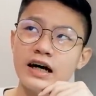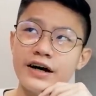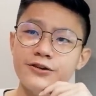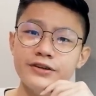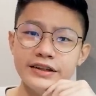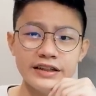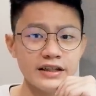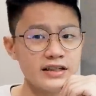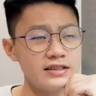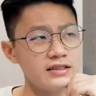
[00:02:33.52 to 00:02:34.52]
I don't think
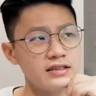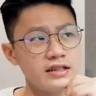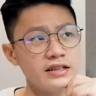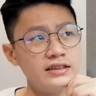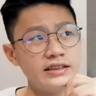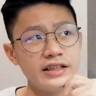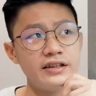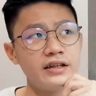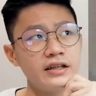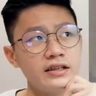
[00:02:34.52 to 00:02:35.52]
I can say day
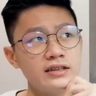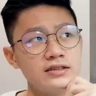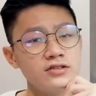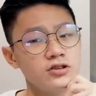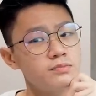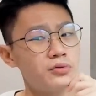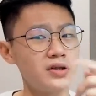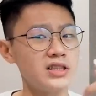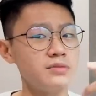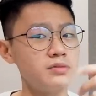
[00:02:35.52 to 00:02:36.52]
and night. It's not
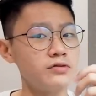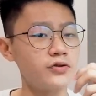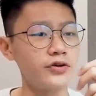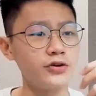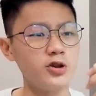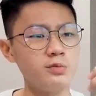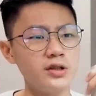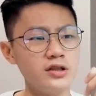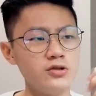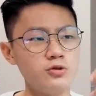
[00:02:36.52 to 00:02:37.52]
possible for a
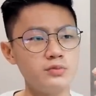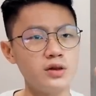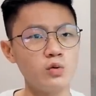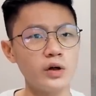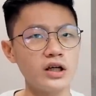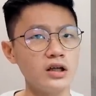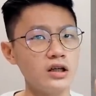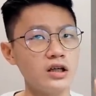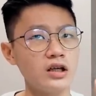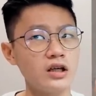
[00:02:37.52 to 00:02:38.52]
human to be awake
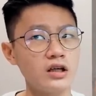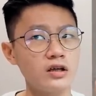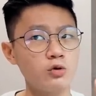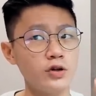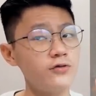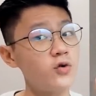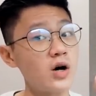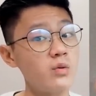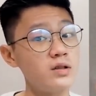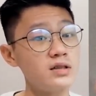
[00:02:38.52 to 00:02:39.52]

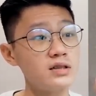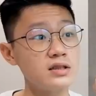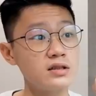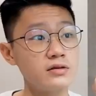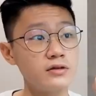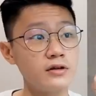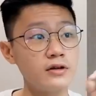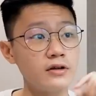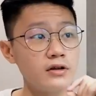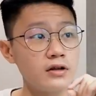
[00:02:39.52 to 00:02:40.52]
24 hours.
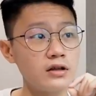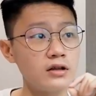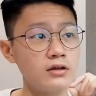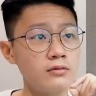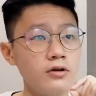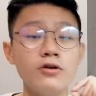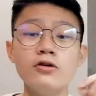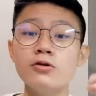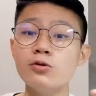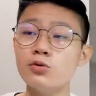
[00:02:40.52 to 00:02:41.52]
Um,
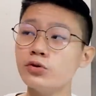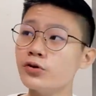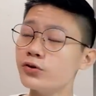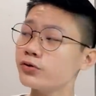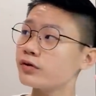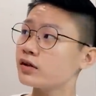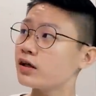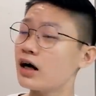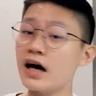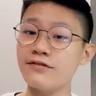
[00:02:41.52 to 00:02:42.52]
oh no,
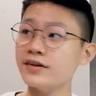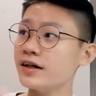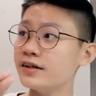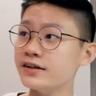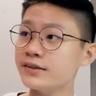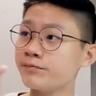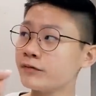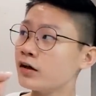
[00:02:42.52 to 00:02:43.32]
I have an idea.